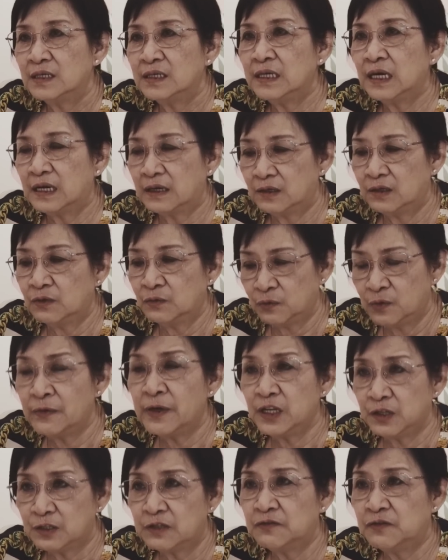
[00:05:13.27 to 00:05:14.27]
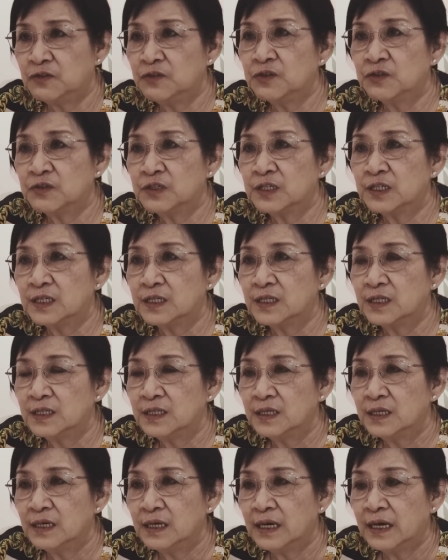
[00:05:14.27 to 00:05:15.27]
Yeah, no, we went to the funeral.
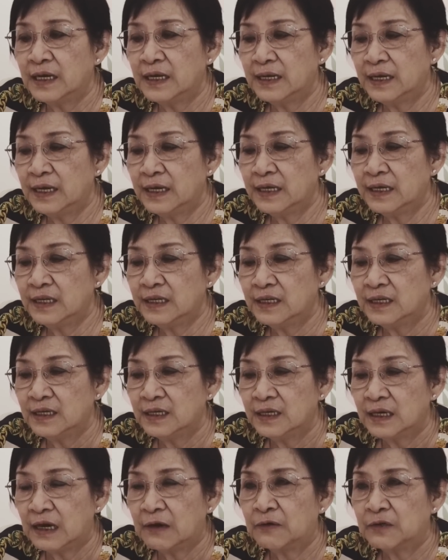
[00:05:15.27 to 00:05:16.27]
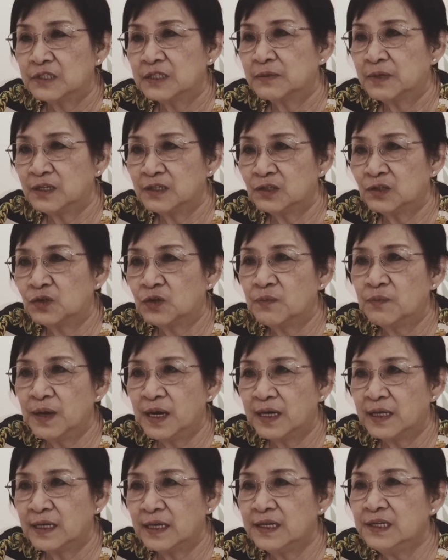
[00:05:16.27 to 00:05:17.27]
And then I was about to go
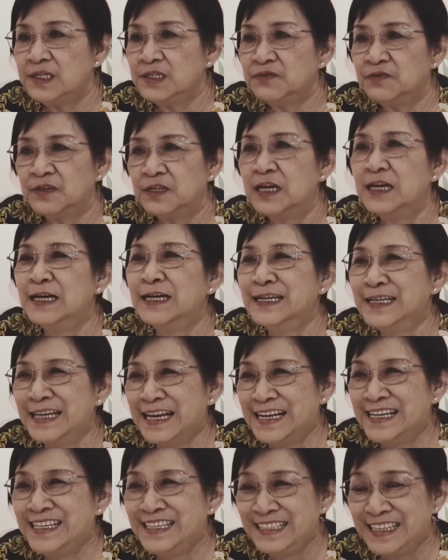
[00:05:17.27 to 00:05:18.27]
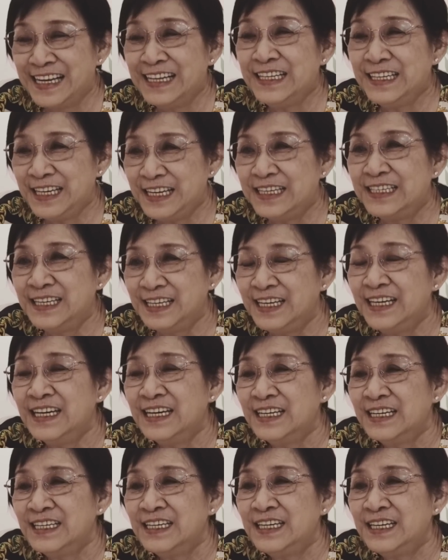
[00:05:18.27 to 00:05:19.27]
back, then this fellow, then
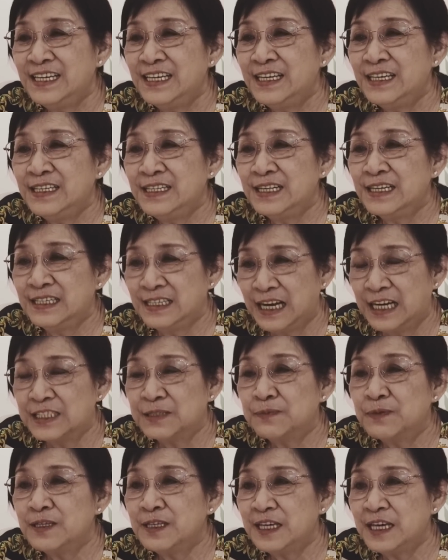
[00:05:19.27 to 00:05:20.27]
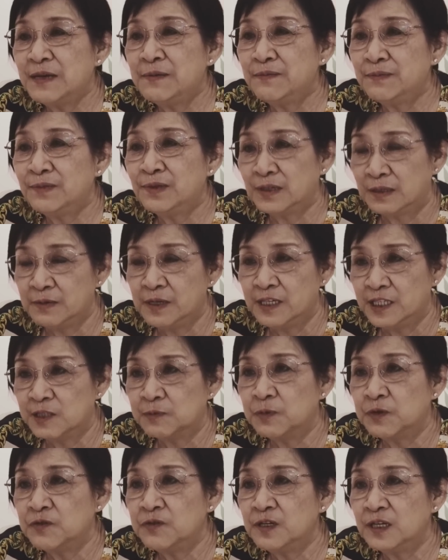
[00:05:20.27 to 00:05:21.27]
the husband came in
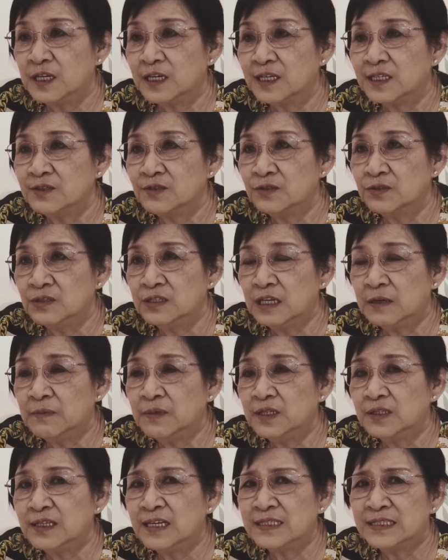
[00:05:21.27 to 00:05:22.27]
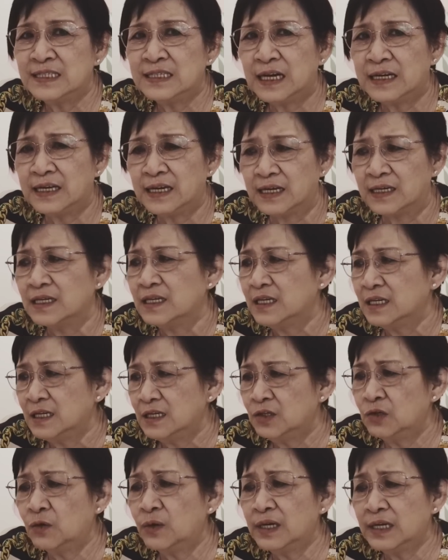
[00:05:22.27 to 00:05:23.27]
spirit to tell me. Then I said, yeah,
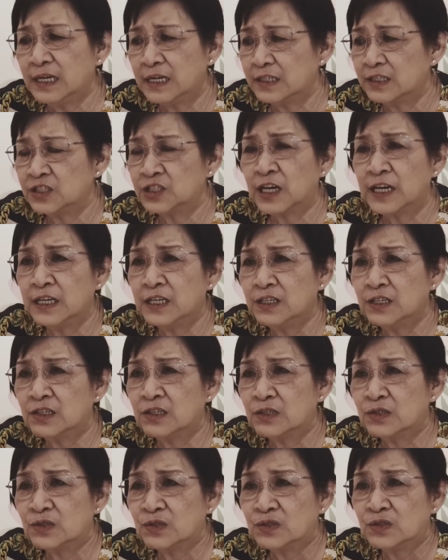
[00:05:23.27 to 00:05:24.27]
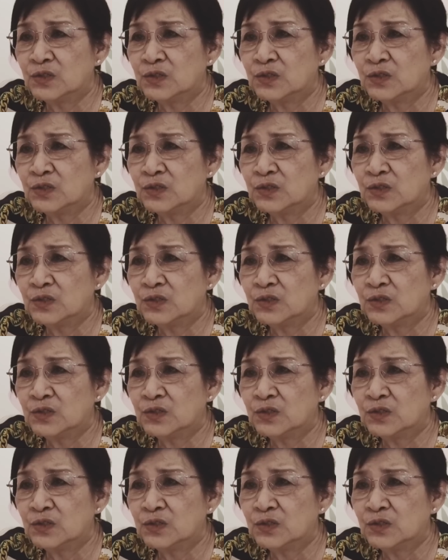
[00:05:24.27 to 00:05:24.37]
don't want to shy because